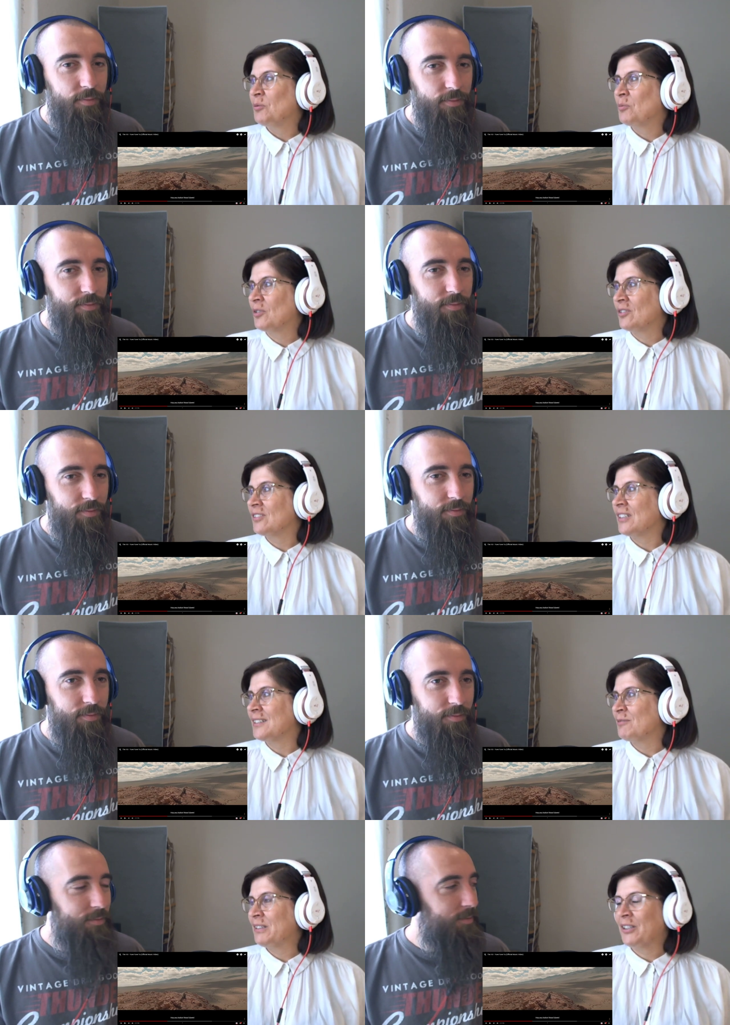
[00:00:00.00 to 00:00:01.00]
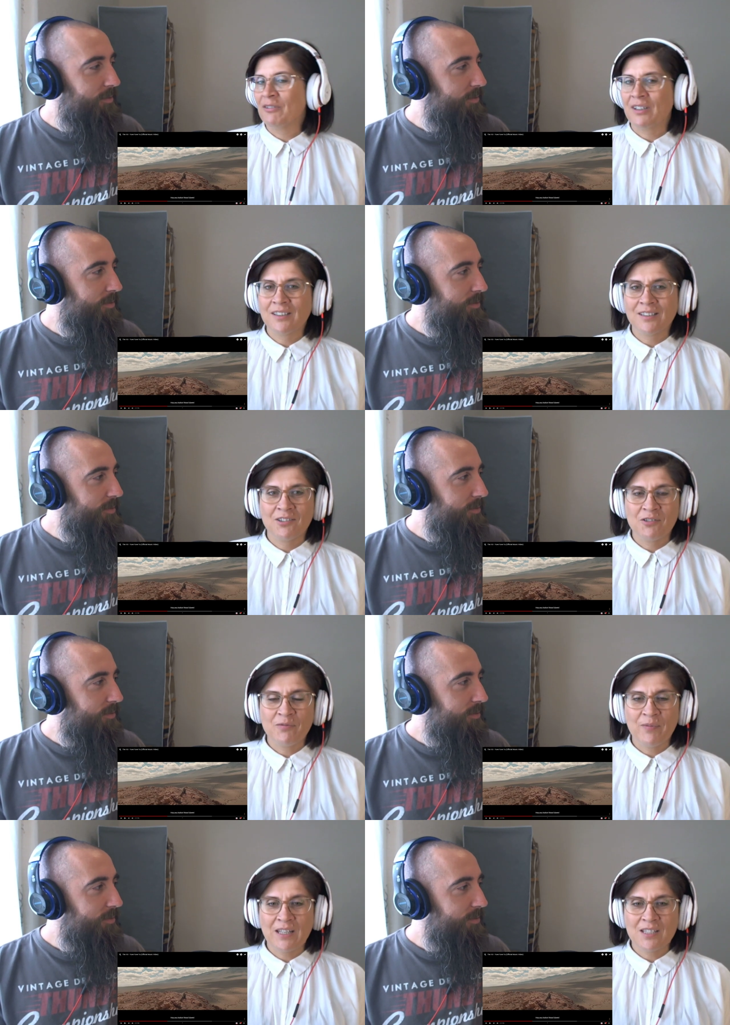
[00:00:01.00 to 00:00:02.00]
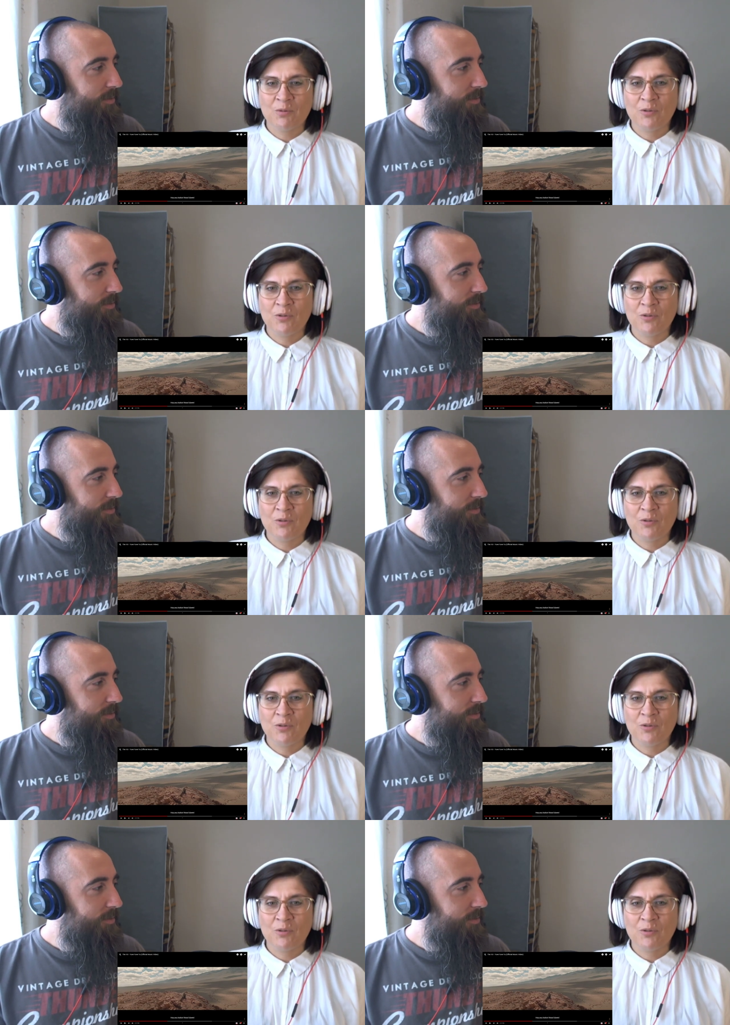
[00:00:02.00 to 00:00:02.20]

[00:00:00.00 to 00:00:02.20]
Speaker 1: world as we know it. So that's so